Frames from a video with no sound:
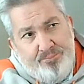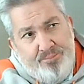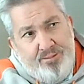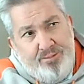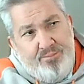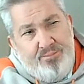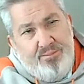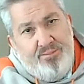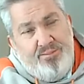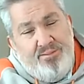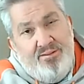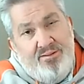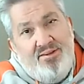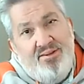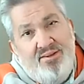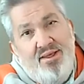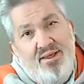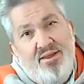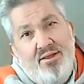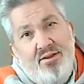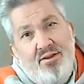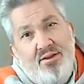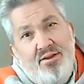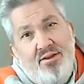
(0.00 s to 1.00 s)
and then the
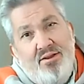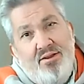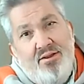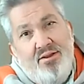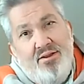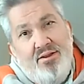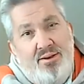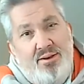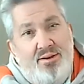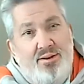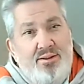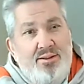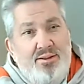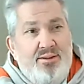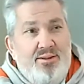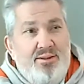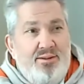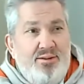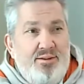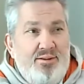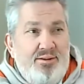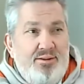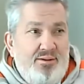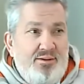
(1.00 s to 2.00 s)
second one
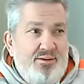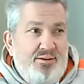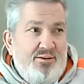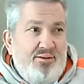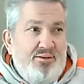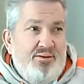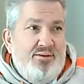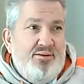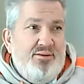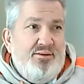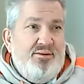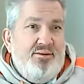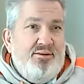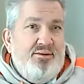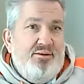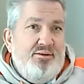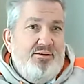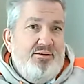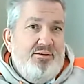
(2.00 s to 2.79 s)
is